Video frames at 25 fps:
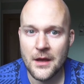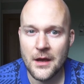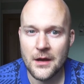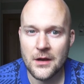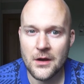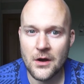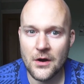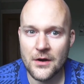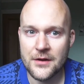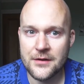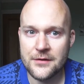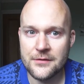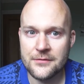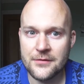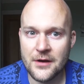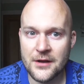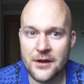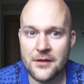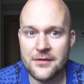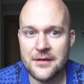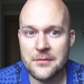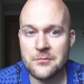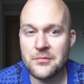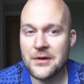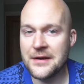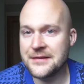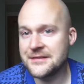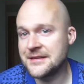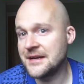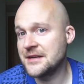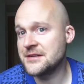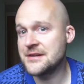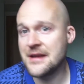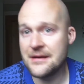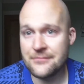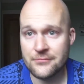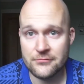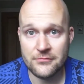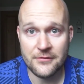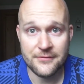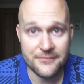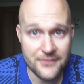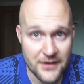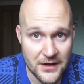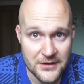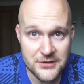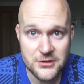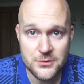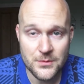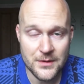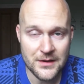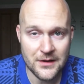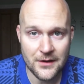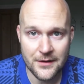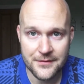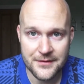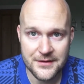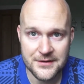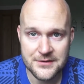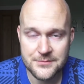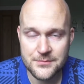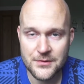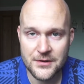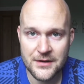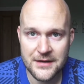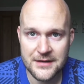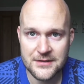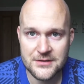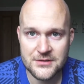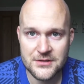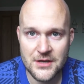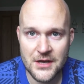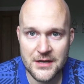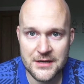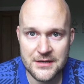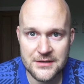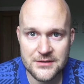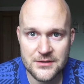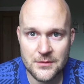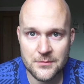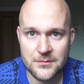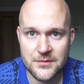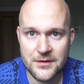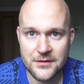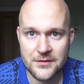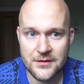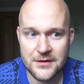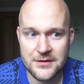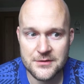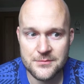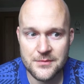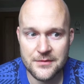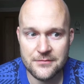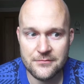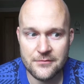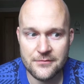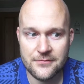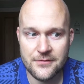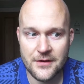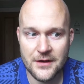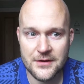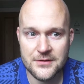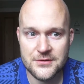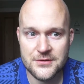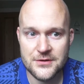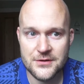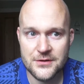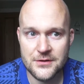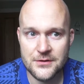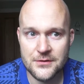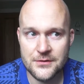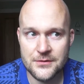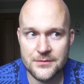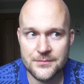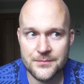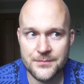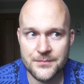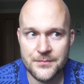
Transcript: don't think Brecht actually ever referred to it like this, but it's certainly something that it's been referred to